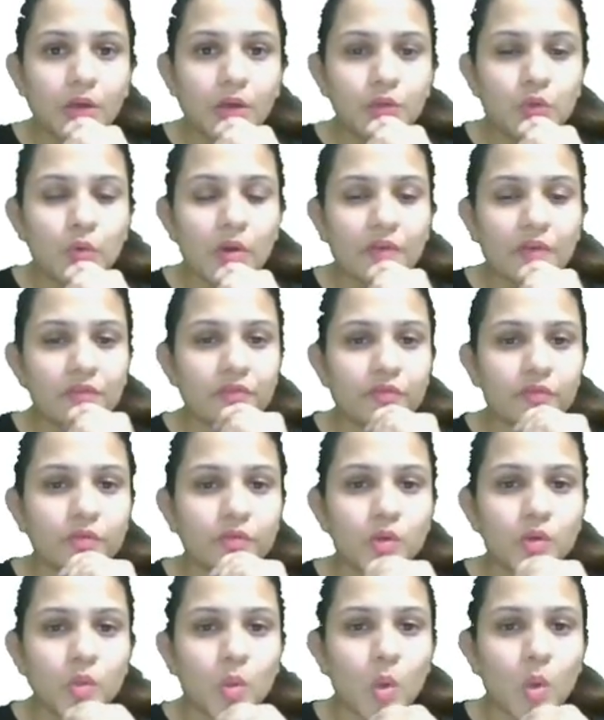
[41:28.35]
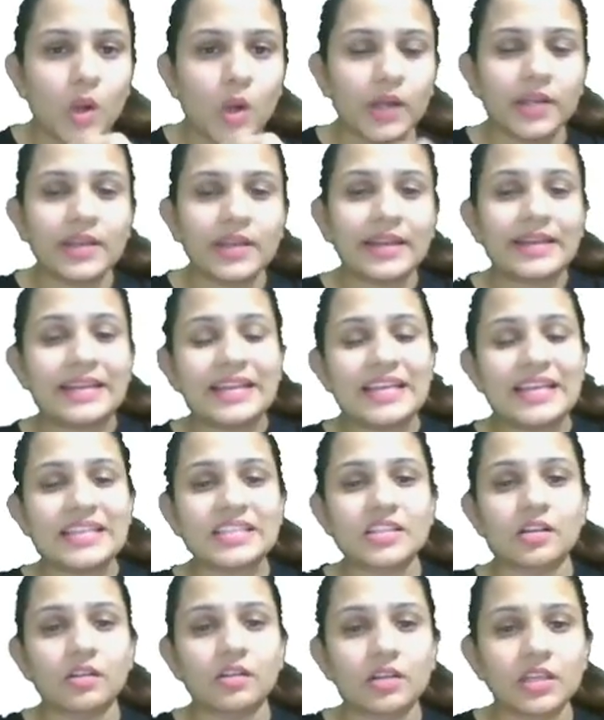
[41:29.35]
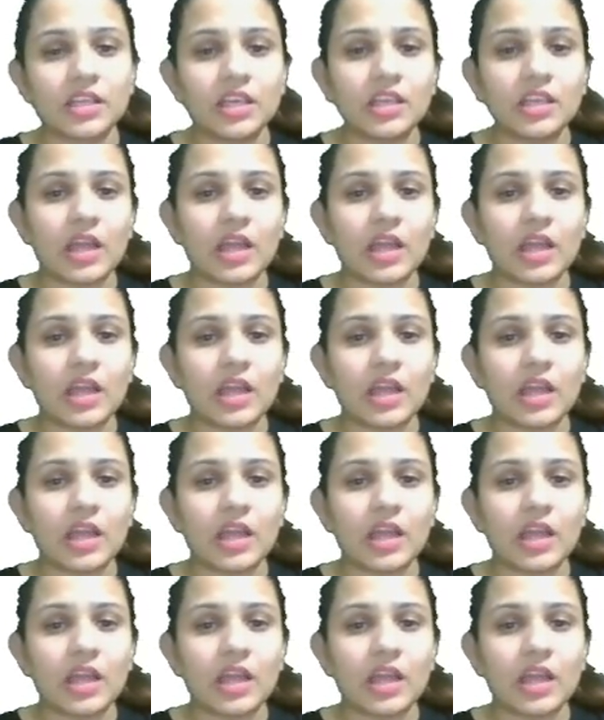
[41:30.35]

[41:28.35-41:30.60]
you have gotten at least 13